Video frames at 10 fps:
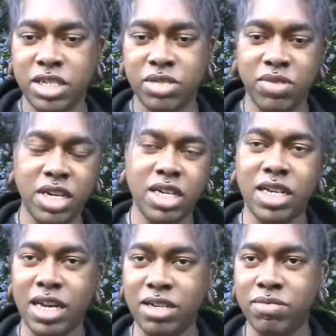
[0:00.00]
Just swinging
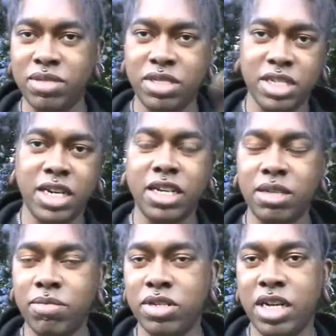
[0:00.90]
it at him, just
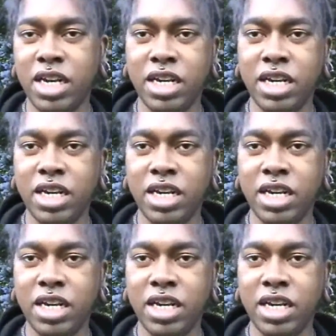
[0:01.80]
hitting him on the head.